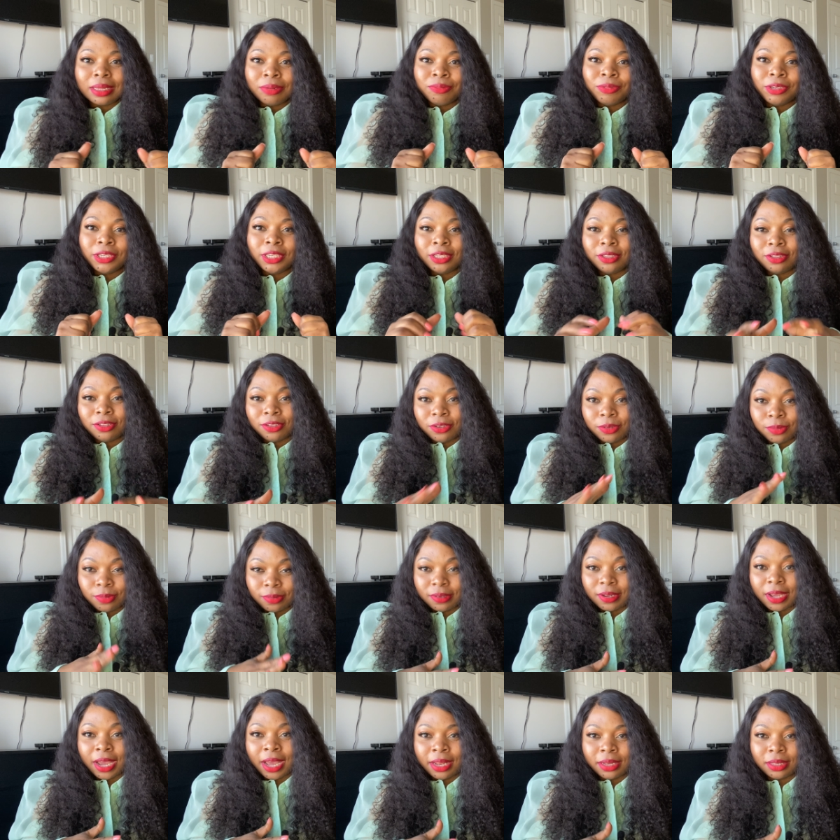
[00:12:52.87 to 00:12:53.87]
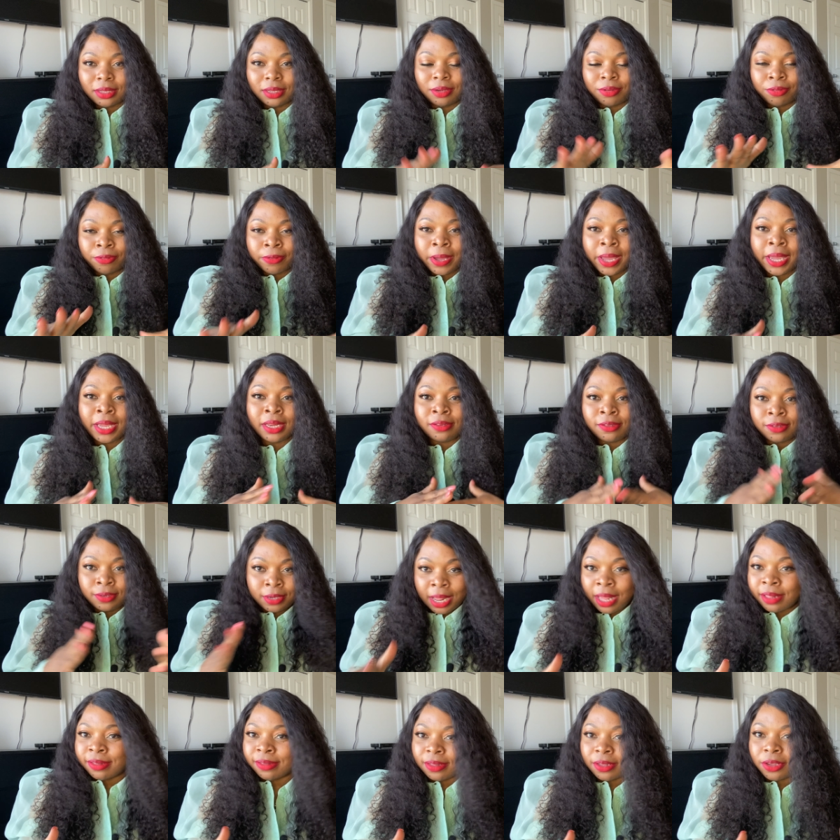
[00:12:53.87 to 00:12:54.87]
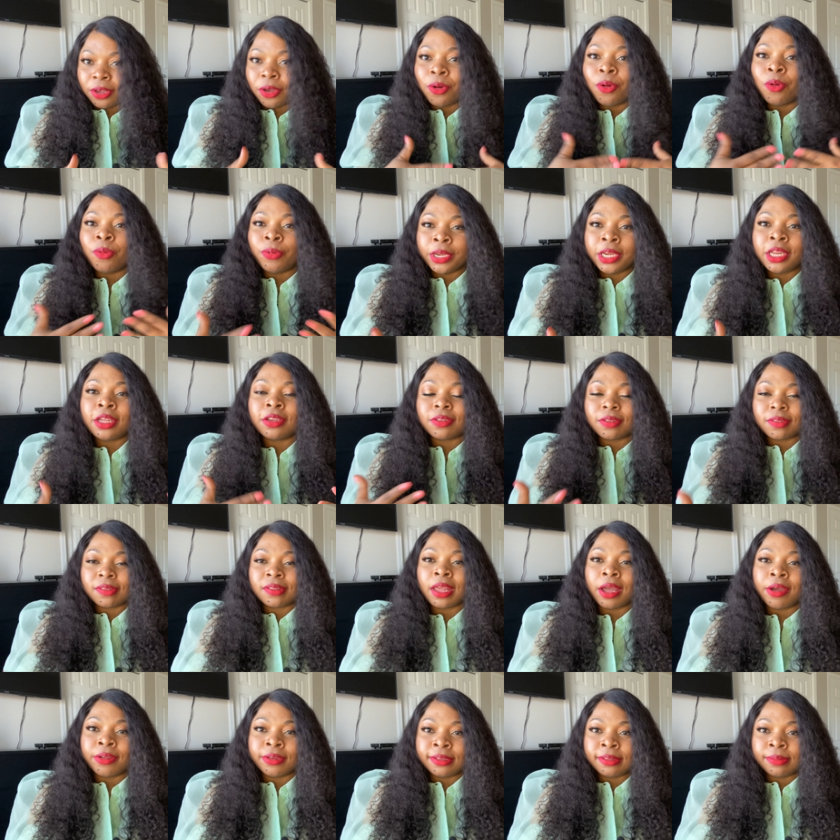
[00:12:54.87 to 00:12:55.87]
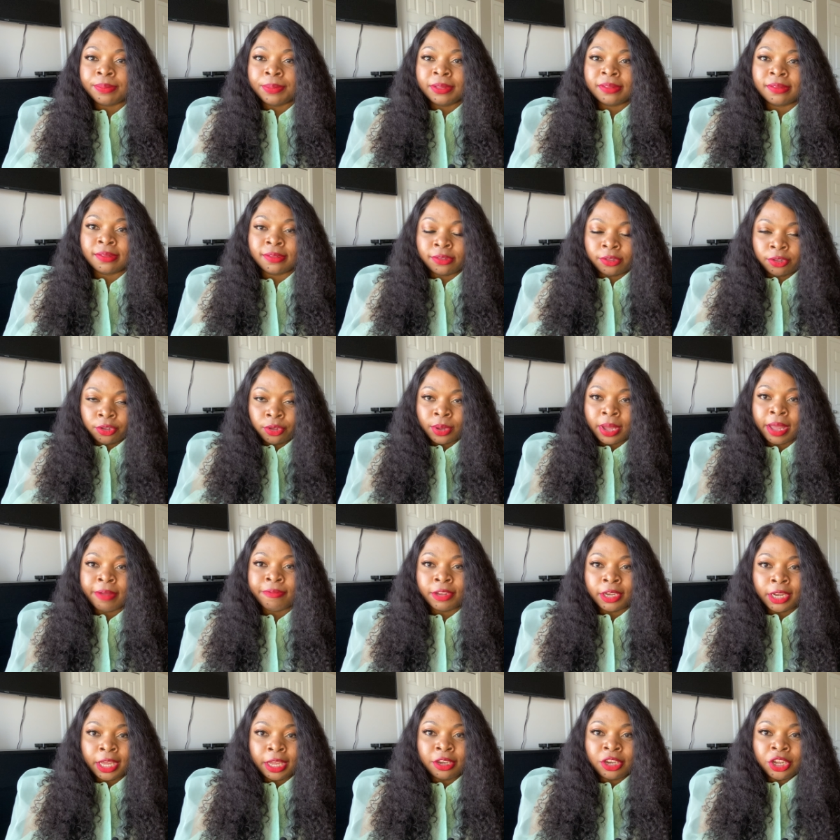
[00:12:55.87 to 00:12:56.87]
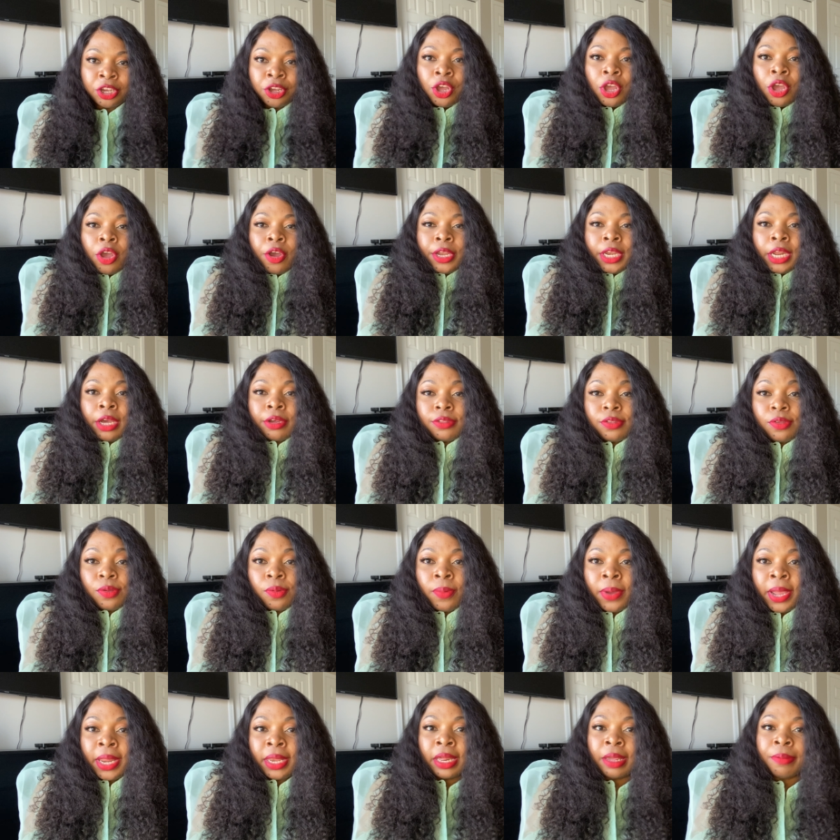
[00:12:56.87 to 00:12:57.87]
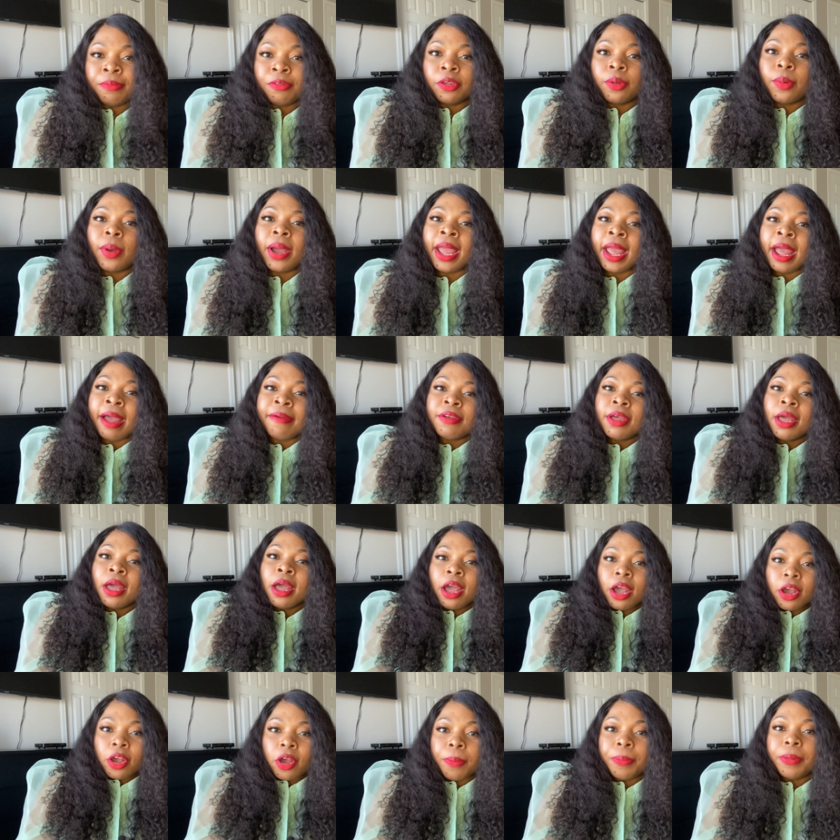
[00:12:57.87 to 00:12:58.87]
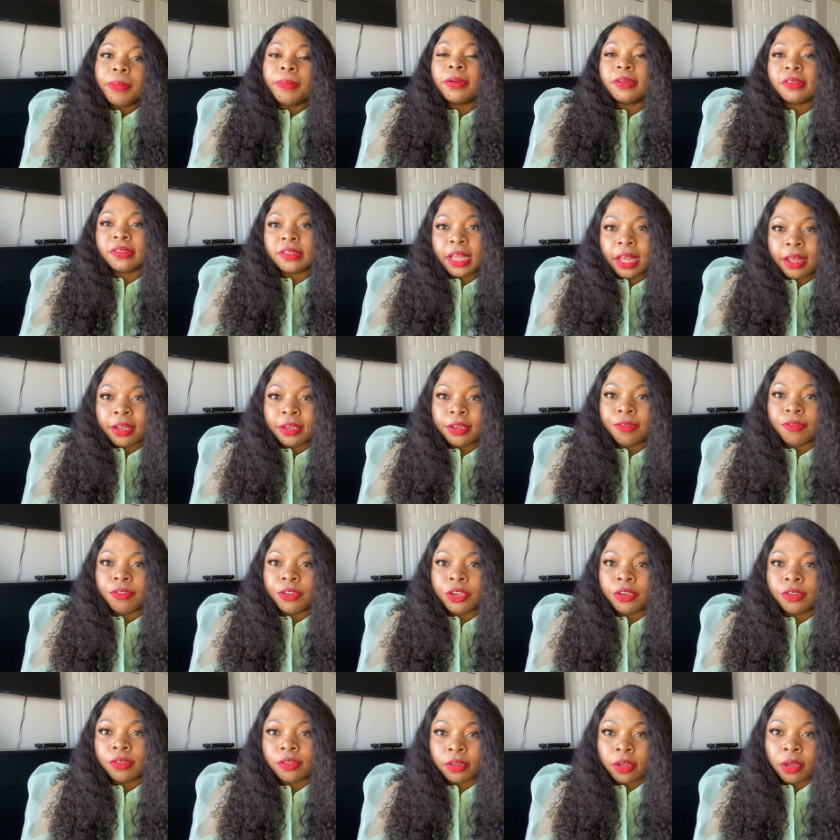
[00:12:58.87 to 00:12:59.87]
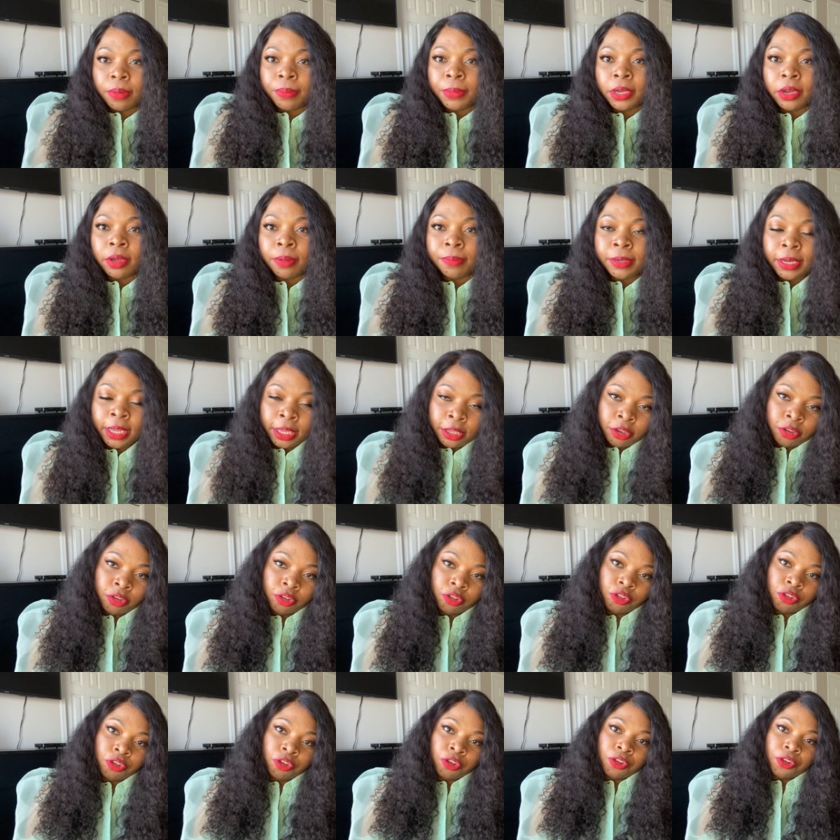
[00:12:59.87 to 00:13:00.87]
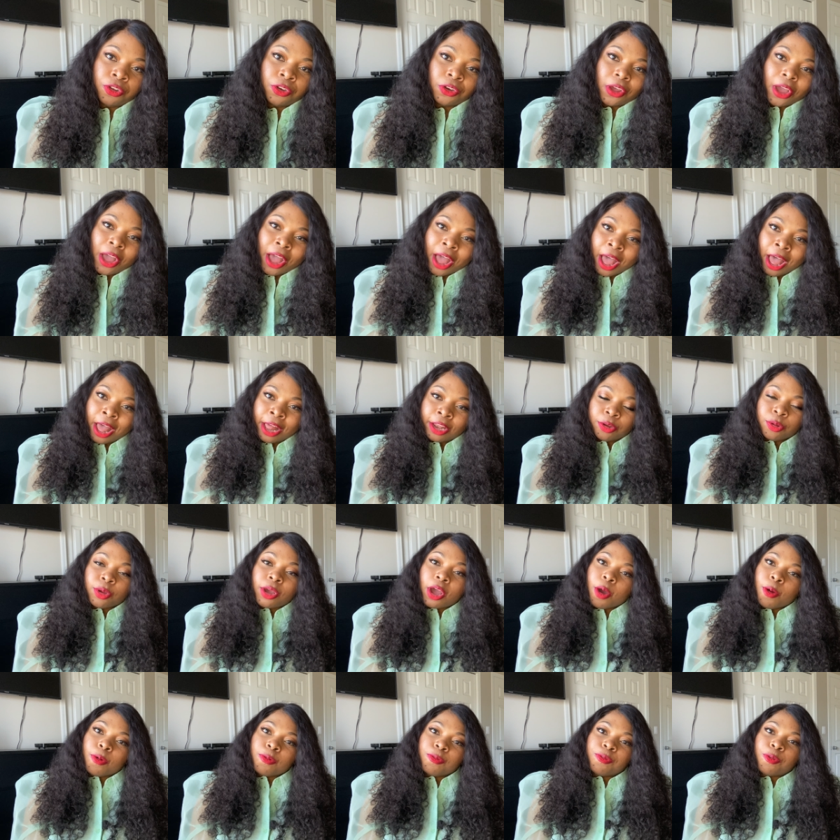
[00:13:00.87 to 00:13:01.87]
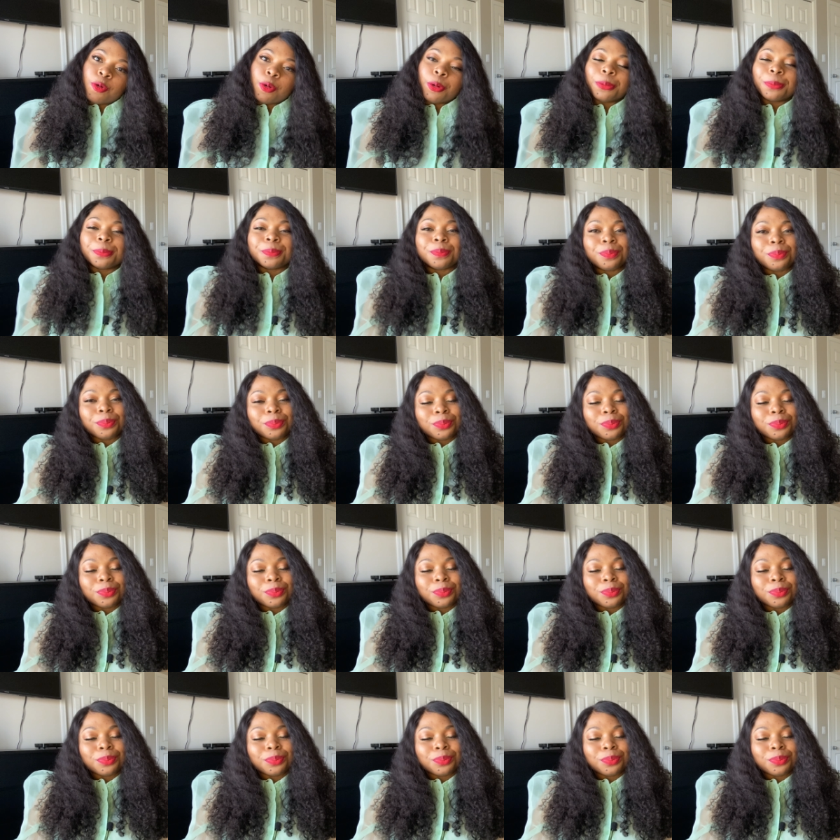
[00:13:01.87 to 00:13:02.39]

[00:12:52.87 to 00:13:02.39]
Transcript: We need to do styling, right? So that's the goal. We need to style these pieces so you have an idea now to wear them. So I have a couple more styling videos coming up that you should uh, look out for.